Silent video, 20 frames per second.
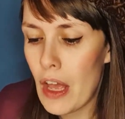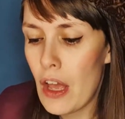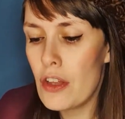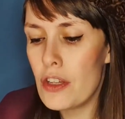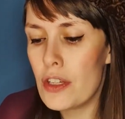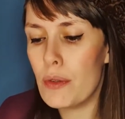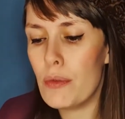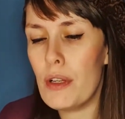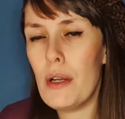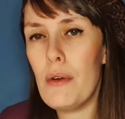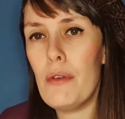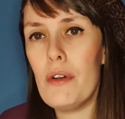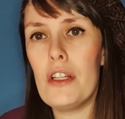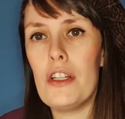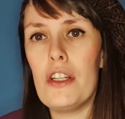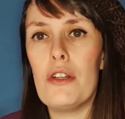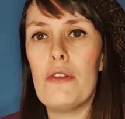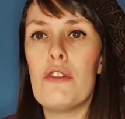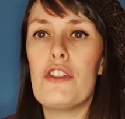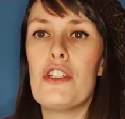So what I want
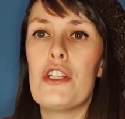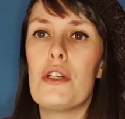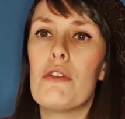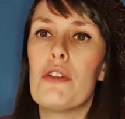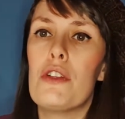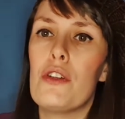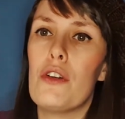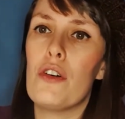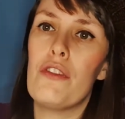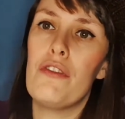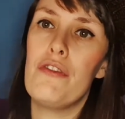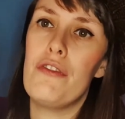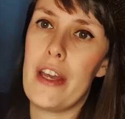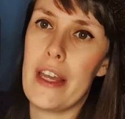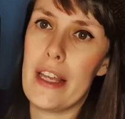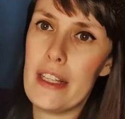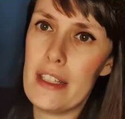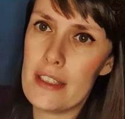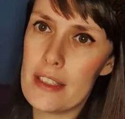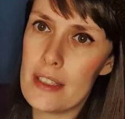you to do with your
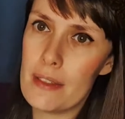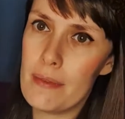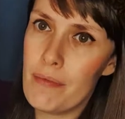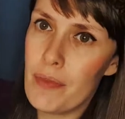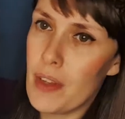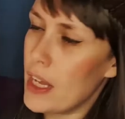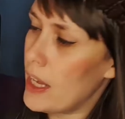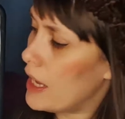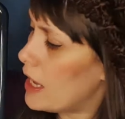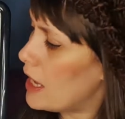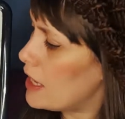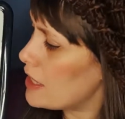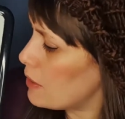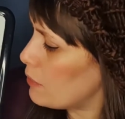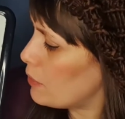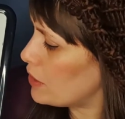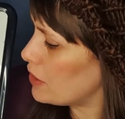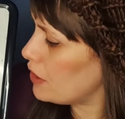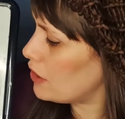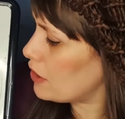face is I
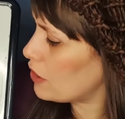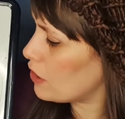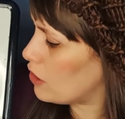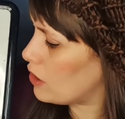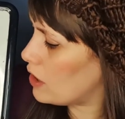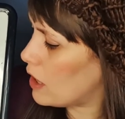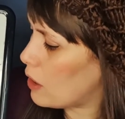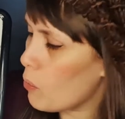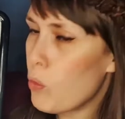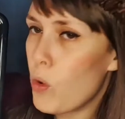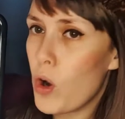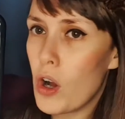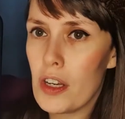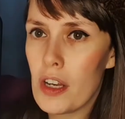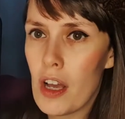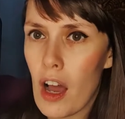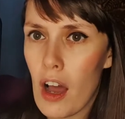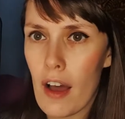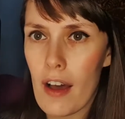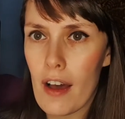want you to colour one
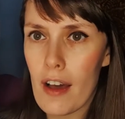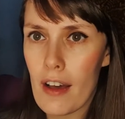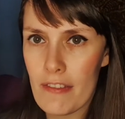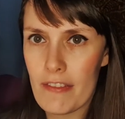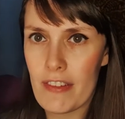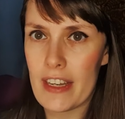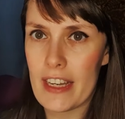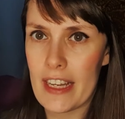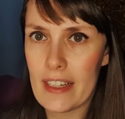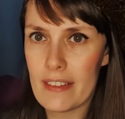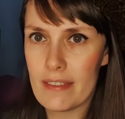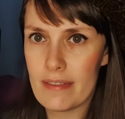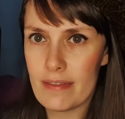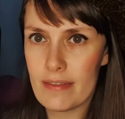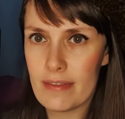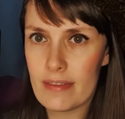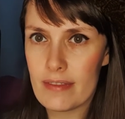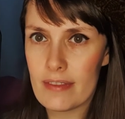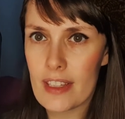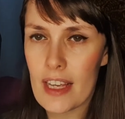half in it
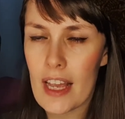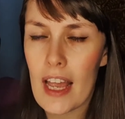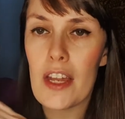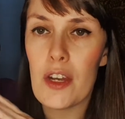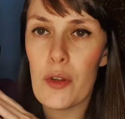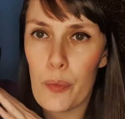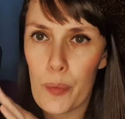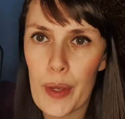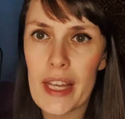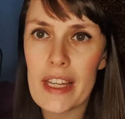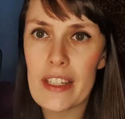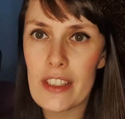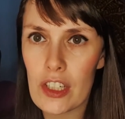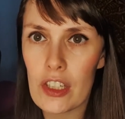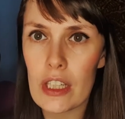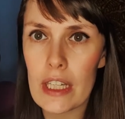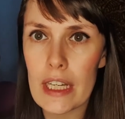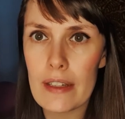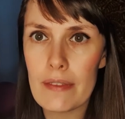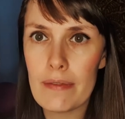in a weird
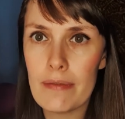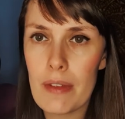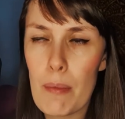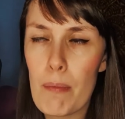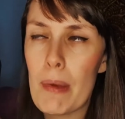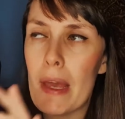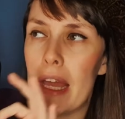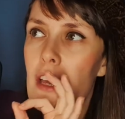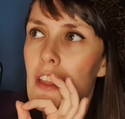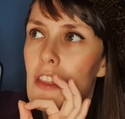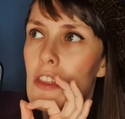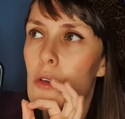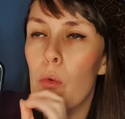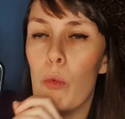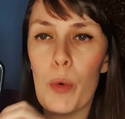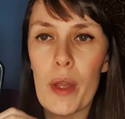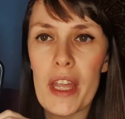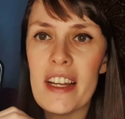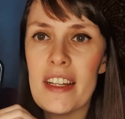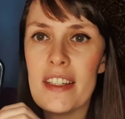colour. Pick the
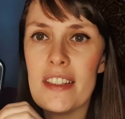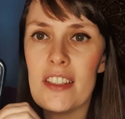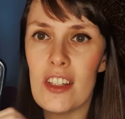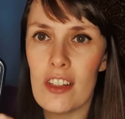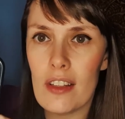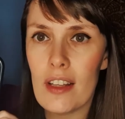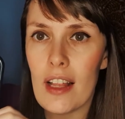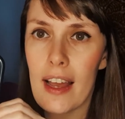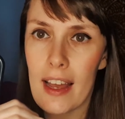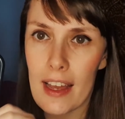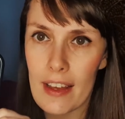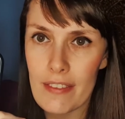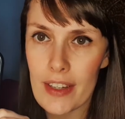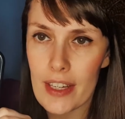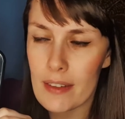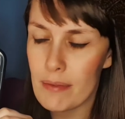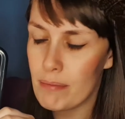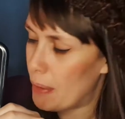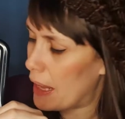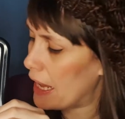weirdest colour
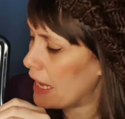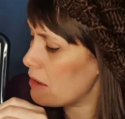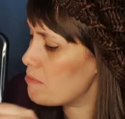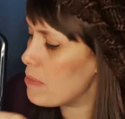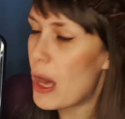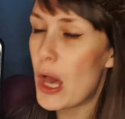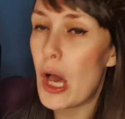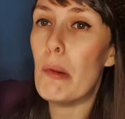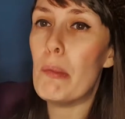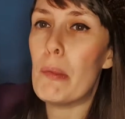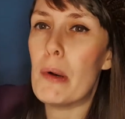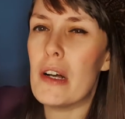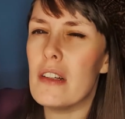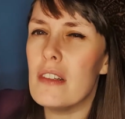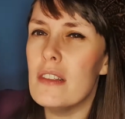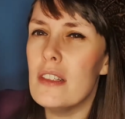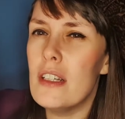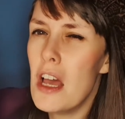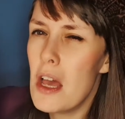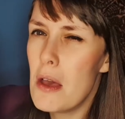ever. Pick purple,
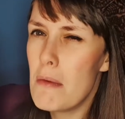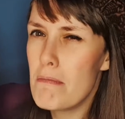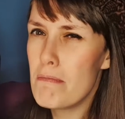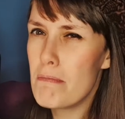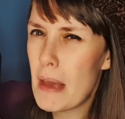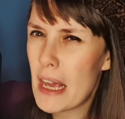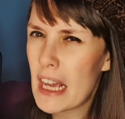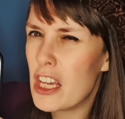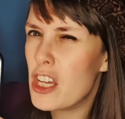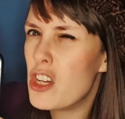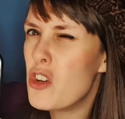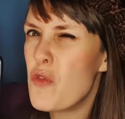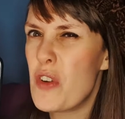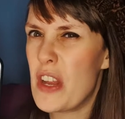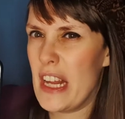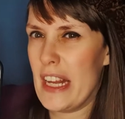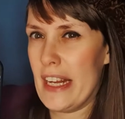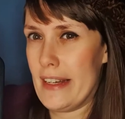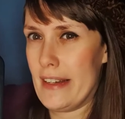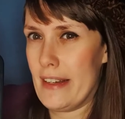pick
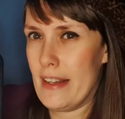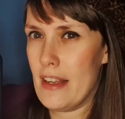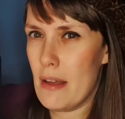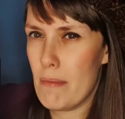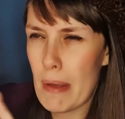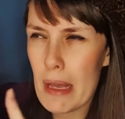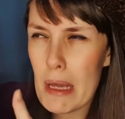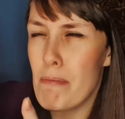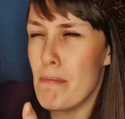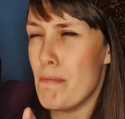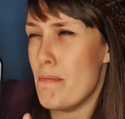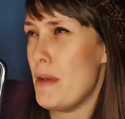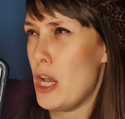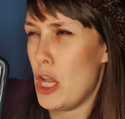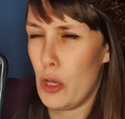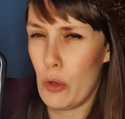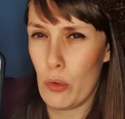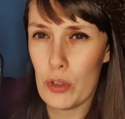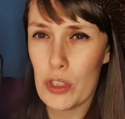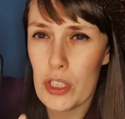green, pick
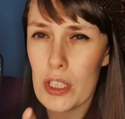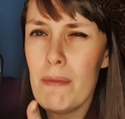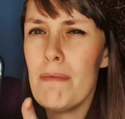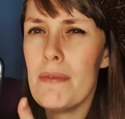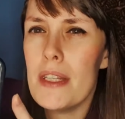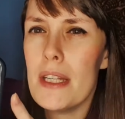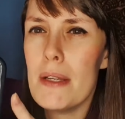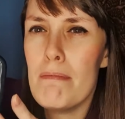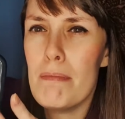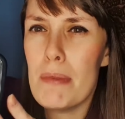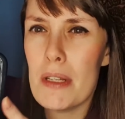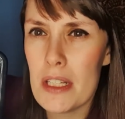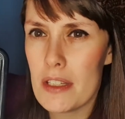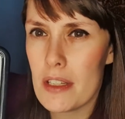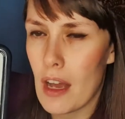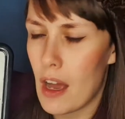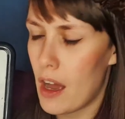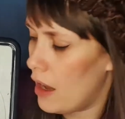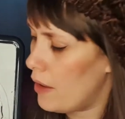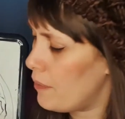blue, something
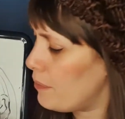bizarre.